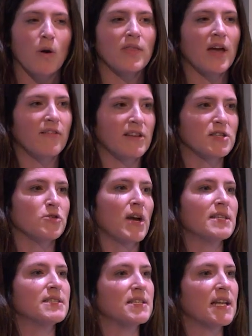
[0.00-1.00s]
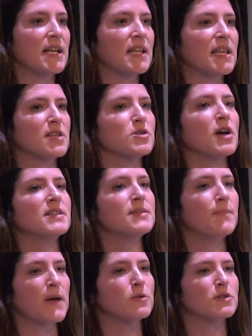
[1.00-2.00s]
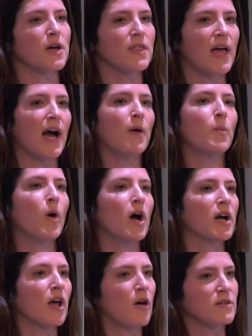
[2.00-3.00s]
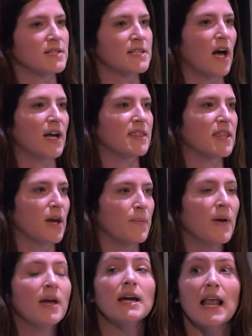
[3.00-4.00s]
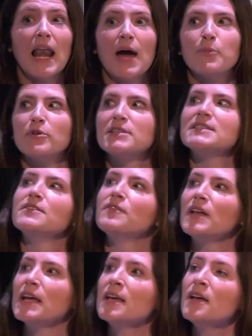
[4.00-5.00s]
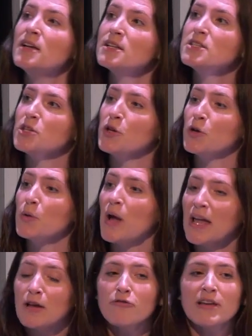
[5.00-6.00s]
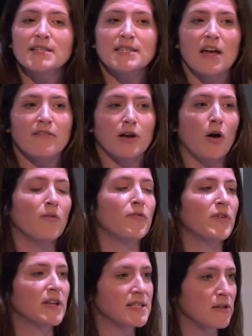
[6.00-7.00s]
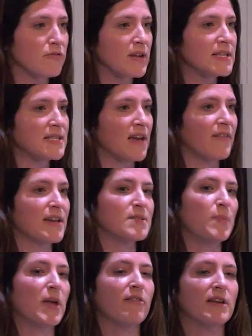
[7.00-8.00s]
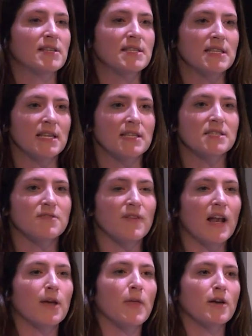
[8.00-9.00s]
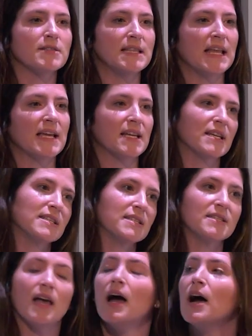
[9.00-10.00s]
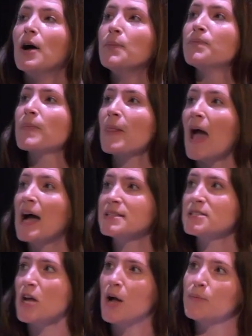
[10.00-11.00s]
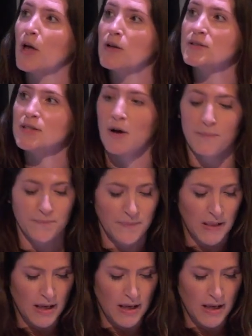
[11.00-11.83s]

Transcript: what they're interested in, and then trying to build on that and work alongside them collaboratively to increase their confidence, increase their experiences, develop those links as time goes on.